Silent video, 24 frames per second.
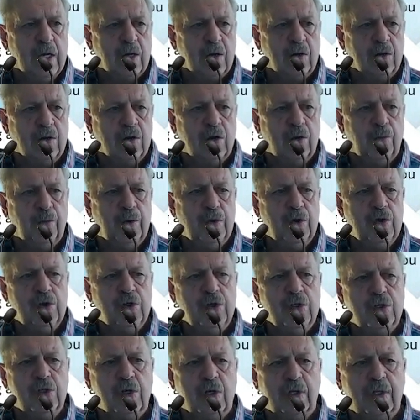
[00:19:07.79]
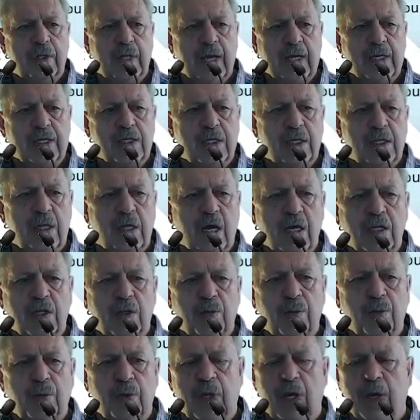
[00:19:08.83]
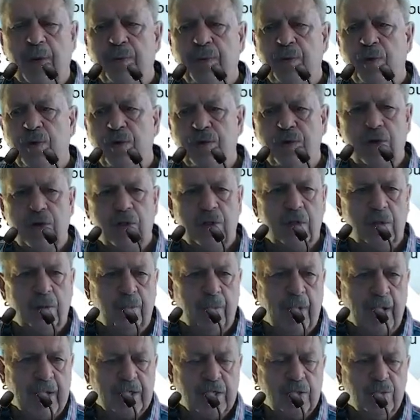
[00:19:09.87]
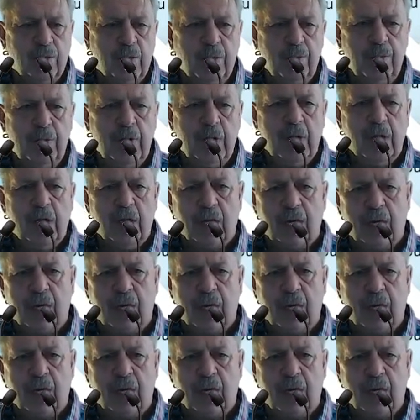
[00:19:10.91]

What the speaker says: Contributions are tax deductible up to a certain maximum.